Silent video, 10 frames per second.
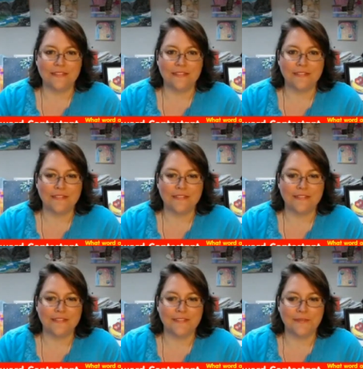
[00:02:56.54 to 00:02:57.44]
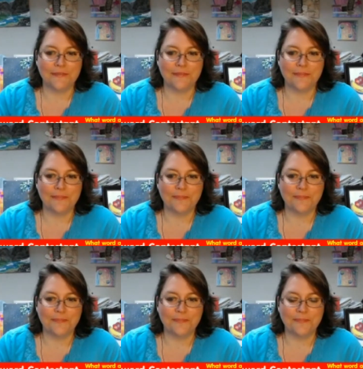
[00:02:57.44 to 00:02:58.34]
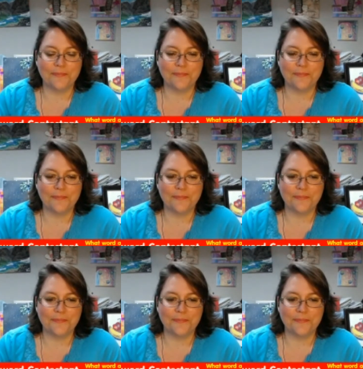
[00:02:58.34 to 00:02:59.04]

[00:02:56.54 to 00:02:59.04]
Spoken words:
(silence)